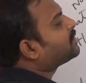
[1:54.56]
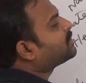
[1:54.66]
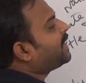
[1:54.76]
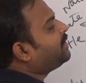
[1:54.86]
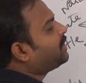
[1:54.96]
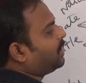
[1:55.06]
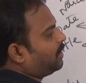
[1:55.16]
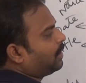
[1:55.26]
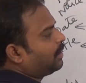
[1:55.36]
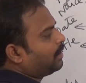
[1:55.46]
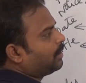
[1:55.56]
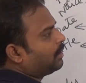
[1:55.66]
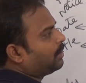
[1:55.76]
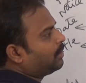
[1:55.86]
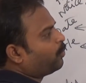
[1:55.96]
the title,
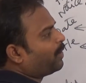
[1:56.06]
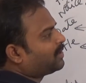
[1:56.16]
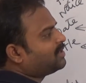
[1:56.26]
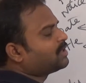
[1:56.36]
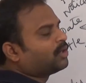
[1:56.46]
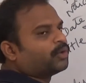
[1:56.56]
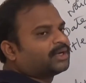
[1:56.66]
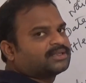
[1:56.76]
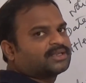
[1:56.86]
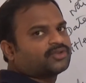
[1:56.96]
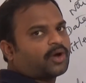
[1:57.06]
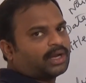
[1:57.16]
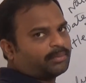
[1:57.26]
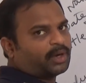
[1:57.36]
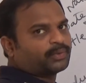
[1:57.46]
what is the notice is all
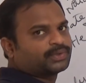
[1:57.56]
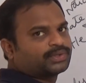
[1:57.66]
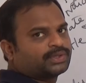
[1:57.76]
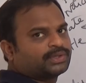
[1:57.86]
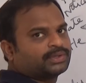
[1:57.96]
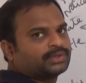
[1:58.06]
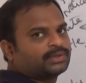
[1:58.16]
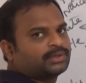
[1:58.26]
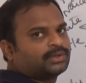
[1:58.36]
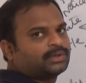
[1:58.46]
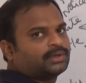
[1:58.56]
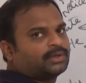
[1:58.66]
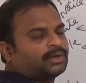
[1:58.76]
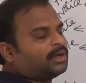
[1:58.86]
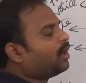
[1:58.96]
about.
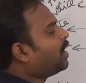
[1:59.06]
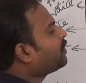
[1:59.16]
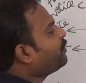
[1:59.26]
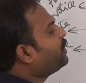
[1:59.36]
Or